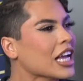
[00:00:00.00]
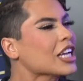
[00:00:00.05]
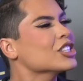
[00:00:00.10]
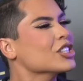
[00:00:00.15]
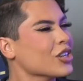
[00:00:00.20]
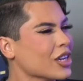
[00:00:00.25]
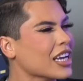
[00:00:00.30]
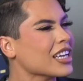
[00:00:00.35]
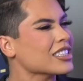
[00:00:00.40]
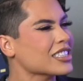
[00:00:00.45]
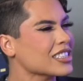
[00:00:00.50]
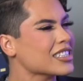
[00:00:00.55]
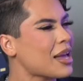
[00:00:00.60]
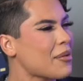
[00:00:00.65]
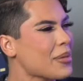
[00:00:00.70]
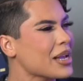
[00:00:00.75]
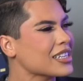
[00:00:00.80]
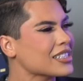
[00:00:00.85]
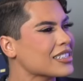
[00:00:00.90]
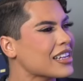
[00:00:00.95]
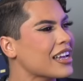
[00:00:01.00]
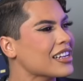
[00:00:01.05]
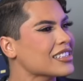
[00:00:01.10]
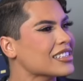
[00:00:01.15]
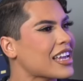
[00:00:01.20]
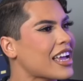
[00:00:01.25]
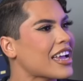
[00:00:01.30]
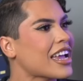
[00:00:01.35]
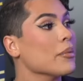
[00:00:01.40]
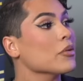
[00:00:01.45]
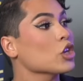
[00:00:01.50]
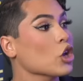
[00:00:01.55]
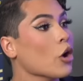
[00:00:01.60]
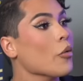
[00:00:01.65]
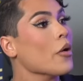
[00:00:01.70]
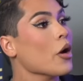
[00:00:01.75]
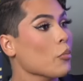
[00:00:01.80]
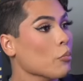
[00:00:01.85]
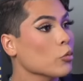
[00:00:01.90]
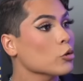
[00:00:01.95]
Do you get, does that make sense? Like,
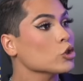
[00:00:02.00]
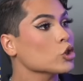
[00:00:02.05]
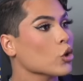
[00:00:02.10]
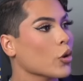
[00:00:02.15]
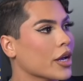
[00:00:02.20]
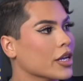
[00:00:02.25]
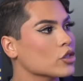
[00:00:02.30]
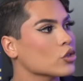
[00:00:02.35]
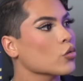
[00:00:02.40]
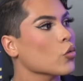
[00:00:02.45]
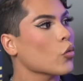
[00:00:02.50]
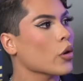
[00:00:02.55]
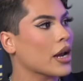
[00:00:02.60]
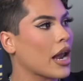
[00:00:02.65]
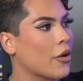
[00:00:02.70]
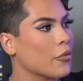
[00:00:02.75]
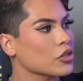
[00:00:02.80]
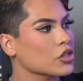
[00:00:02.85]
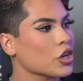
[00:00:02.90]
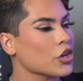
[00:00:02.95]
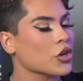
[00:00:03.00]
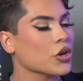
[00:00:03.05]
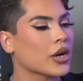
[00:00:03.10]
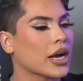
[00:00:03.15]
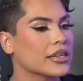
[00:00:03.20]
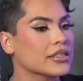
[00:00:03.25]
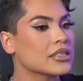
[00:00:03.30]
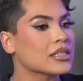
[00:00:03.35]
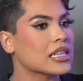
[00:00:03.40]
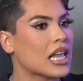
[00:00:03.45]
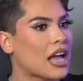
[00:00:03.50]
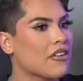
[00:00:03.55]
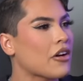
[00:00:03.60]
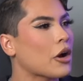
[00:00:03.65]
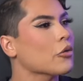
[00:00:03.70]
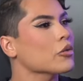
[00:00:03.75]
yo veo mucho eso when I was on your guys' live,